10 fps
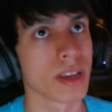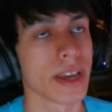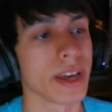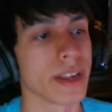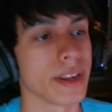
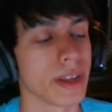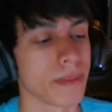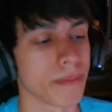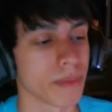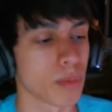and
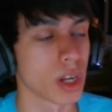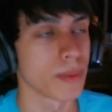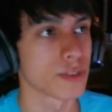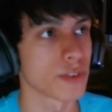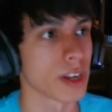pretty
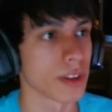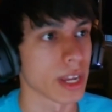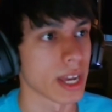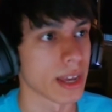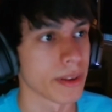much for another
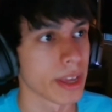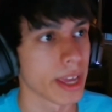guy.